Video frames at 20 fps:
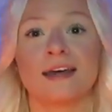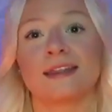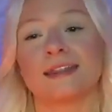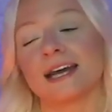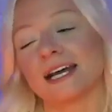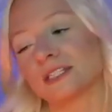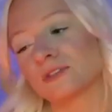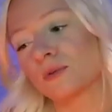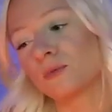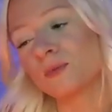
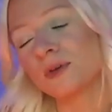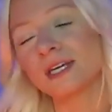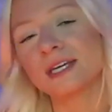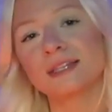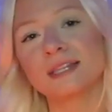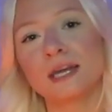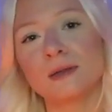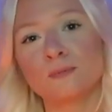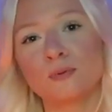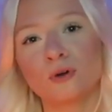that's when we
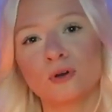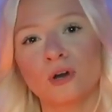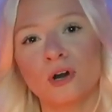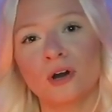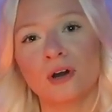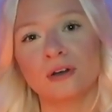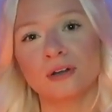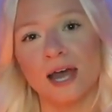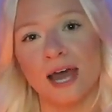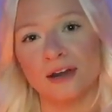can then put
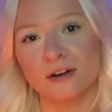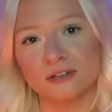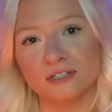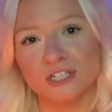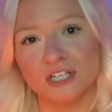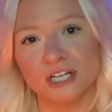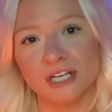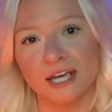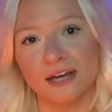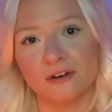our
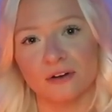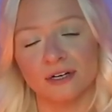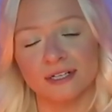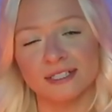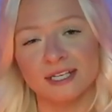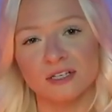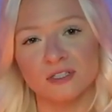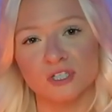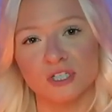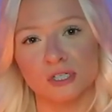energy and our
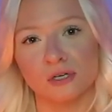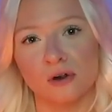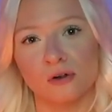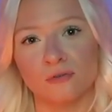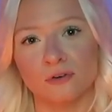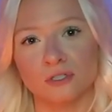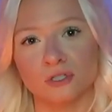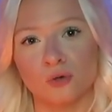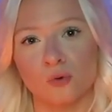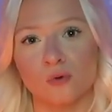attention
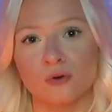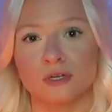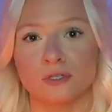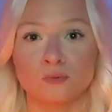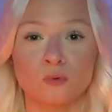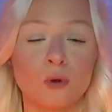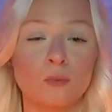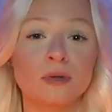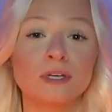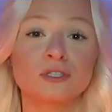over
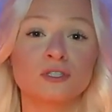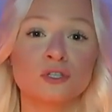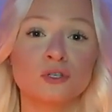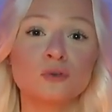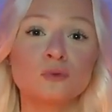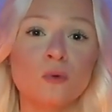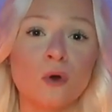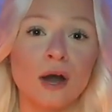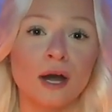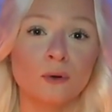towards what we
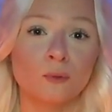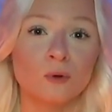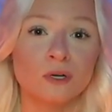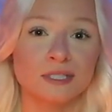do want,